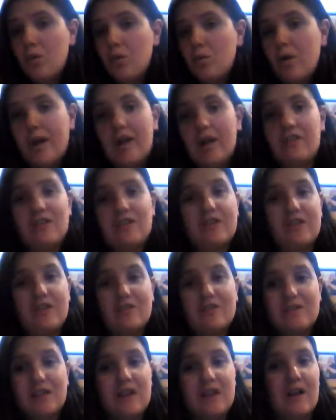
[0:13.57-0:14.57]
what other
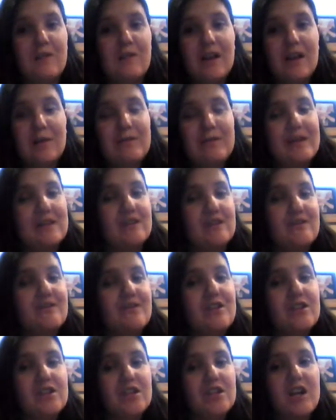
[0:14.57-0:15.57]
videos are coming up in the
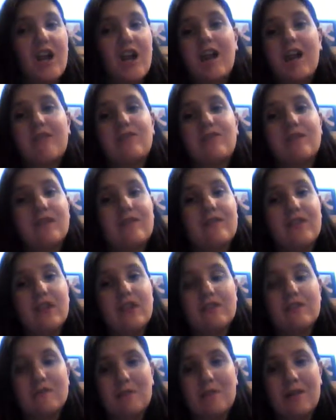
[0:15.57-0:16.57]
future. I have 3
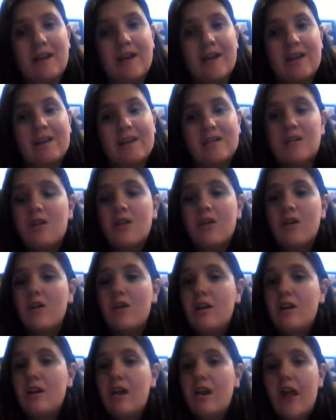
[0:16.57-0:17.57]
videos planned,
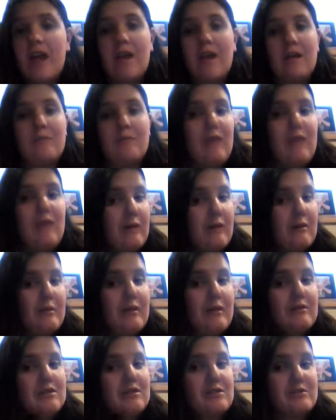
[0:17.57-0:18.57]
and I'm
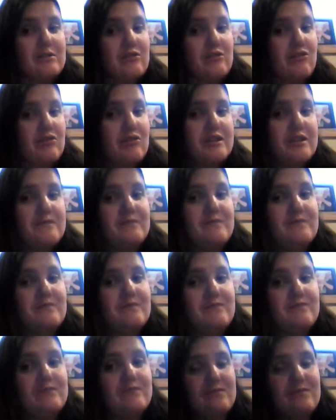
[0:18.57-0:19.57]
about to record
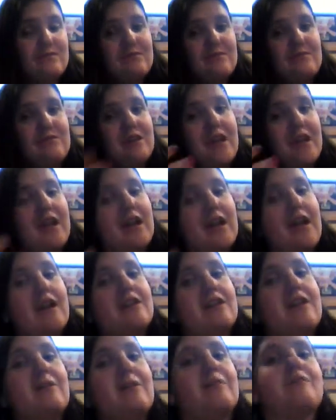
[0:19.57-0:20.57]

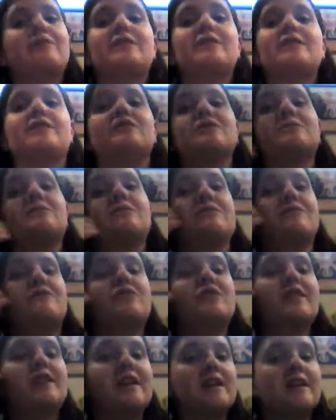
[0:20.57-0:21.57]
a couple videos
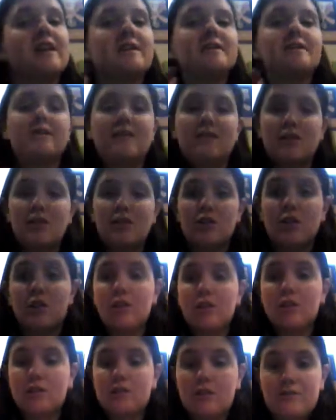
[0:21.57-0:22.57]
beforehand,
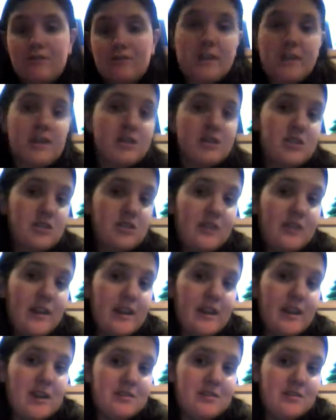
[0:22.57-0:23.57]
so if you guys do
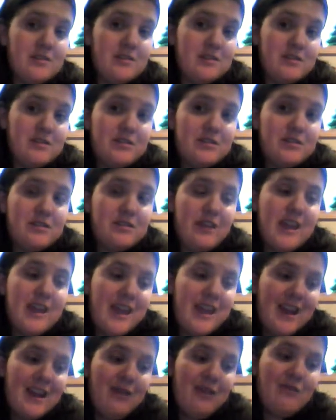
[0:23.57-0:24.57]
like it,
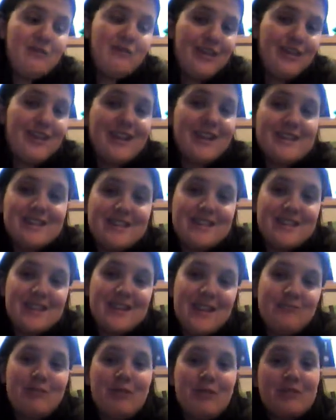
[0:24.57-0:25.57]
and hopefully you guys did
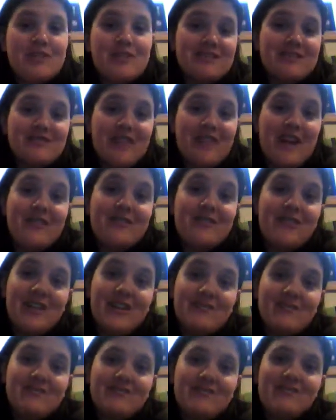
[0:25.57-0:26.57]
like my winter fab
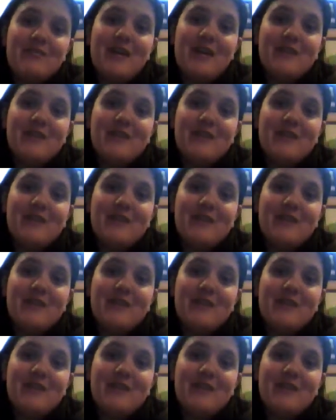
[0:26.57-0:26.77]
fit